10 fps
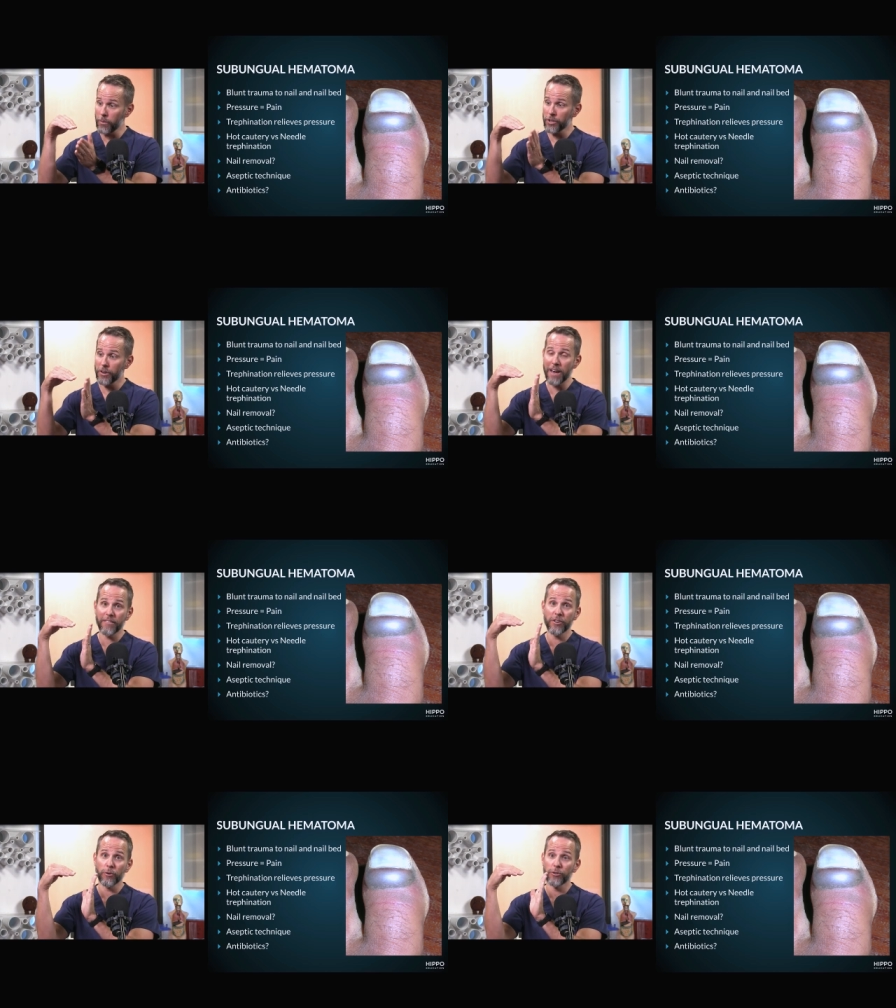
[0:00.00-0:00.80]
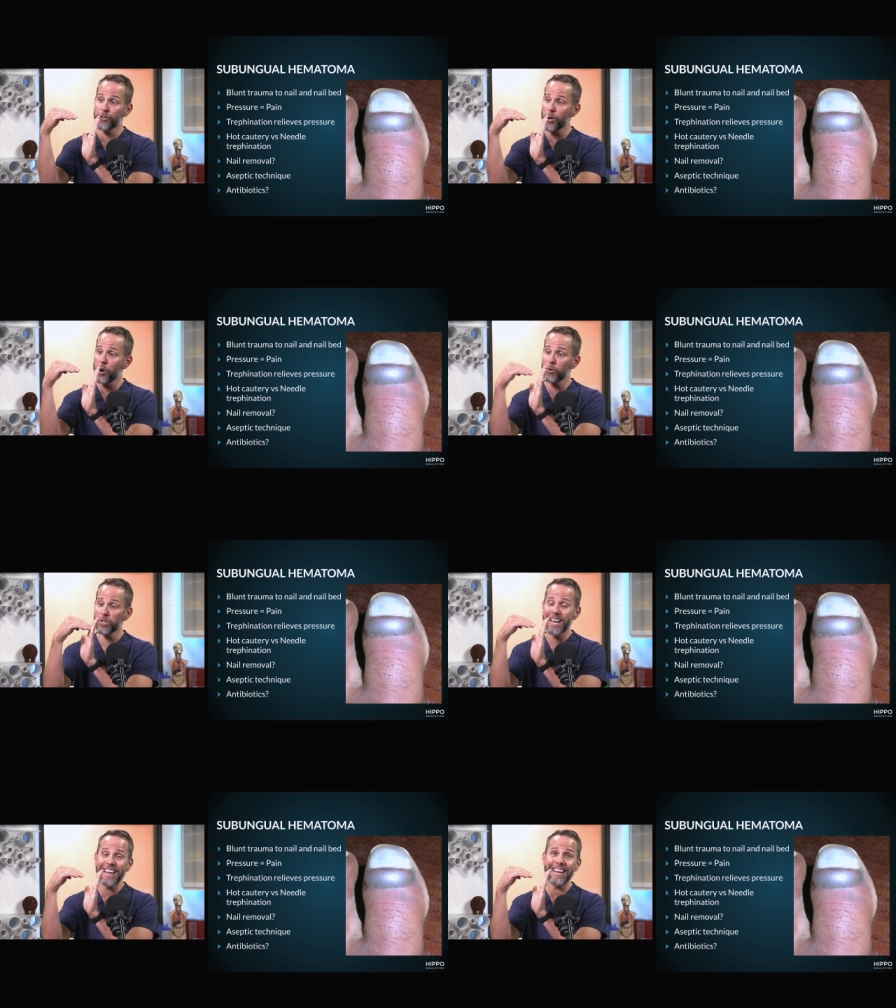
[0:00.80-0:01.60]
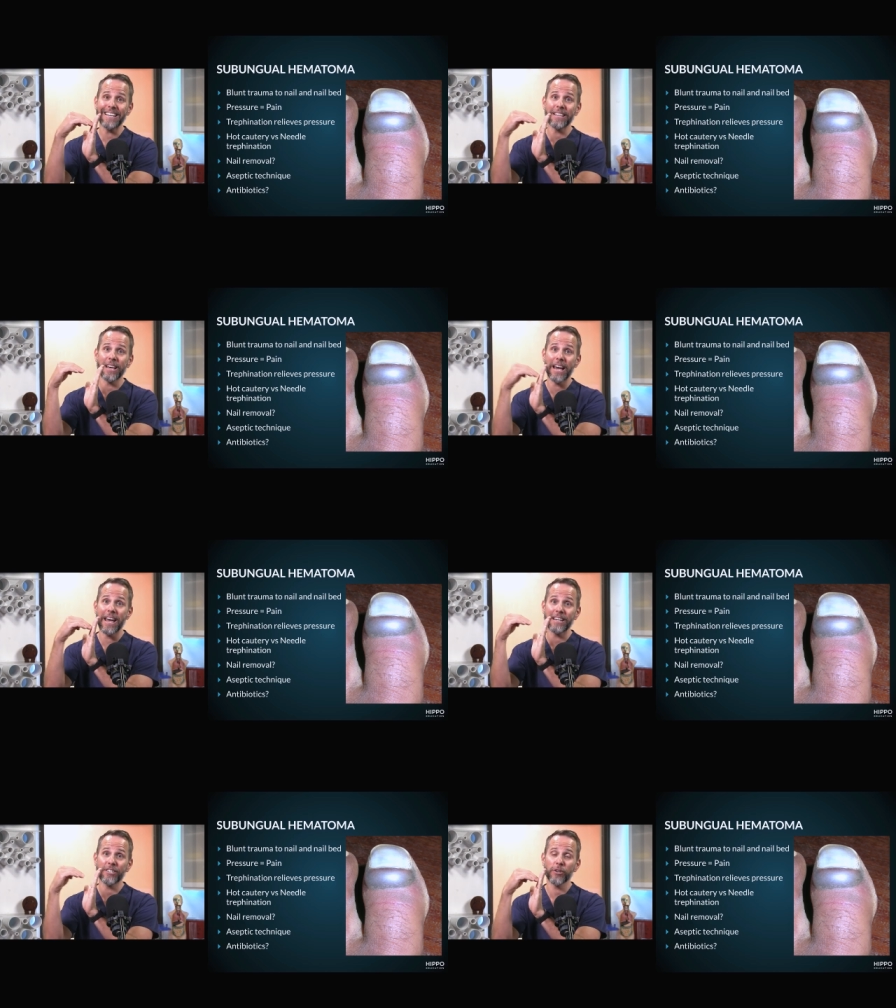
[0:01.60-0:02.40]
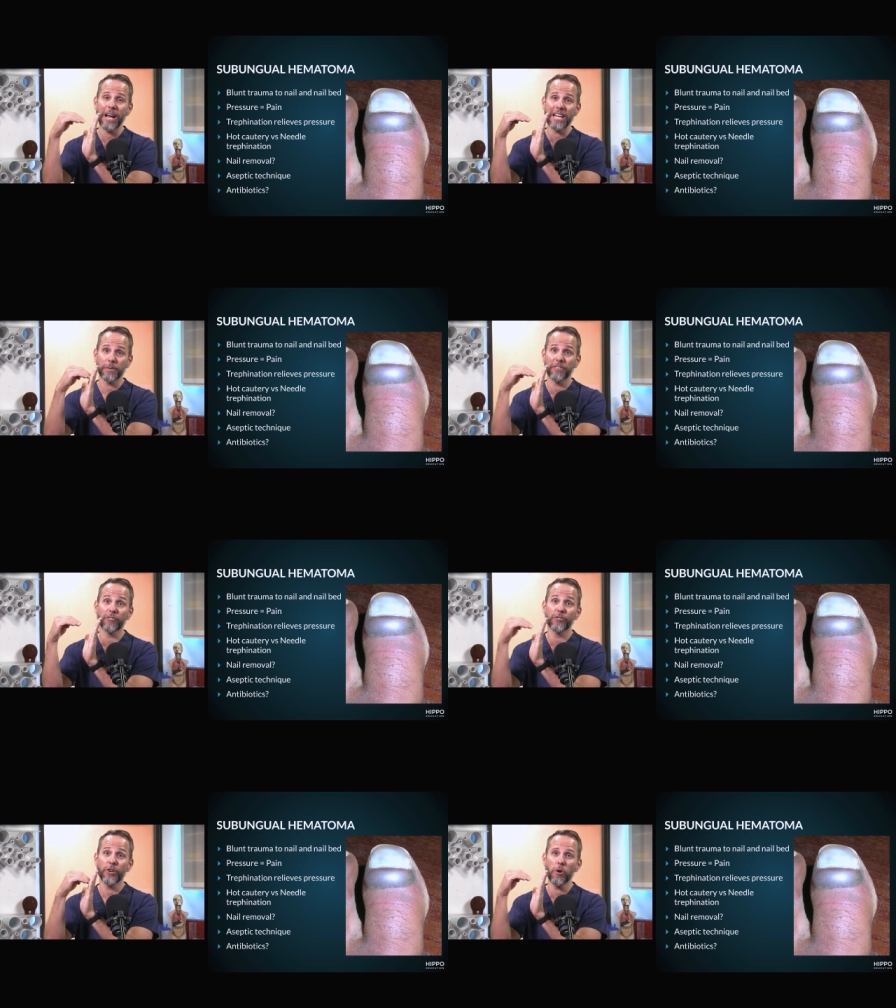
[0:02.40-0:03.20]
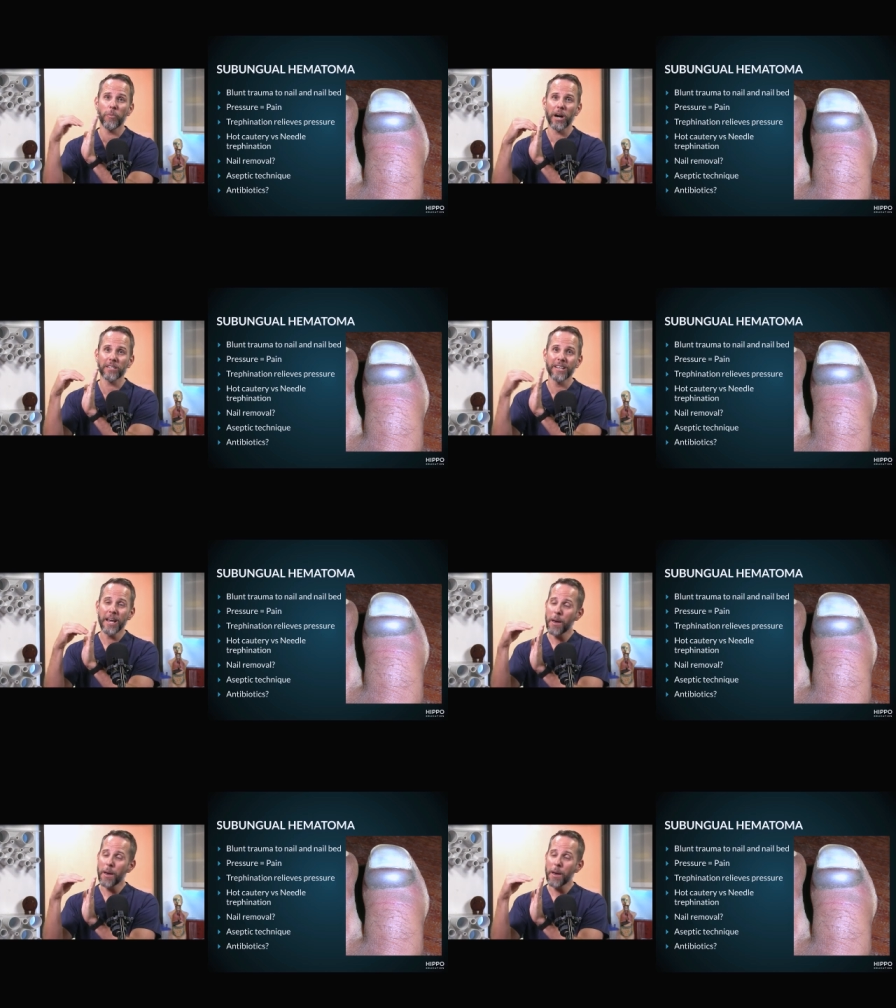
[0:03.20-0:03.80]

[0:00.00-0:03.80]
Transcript: When you have your toes hitting the anterior aspect of your toe box